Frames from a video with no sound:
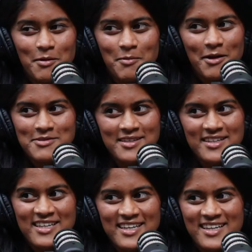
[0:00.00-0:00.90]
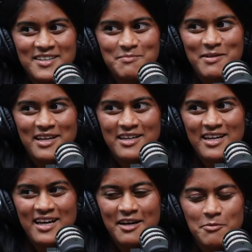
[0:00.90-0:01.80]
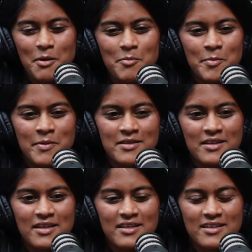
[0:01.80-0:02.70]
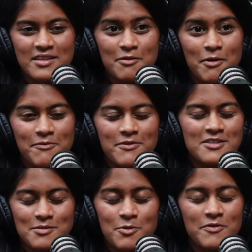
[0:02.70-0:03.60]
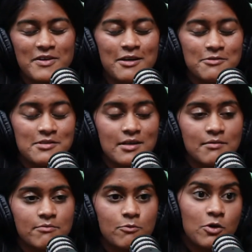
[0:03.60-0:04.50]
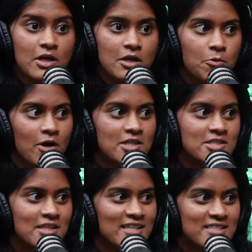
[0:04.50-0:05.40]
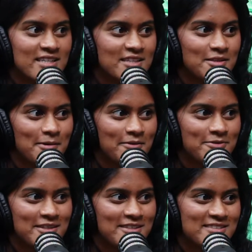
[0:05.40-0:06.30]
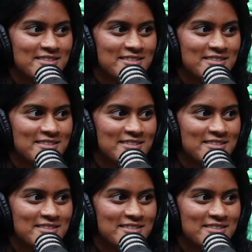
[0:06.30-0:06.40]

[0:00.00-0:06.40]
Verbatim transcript: I was like a kid, but I remember being like, they referenced the movie and I was like, well, I got to watch that to get the reference.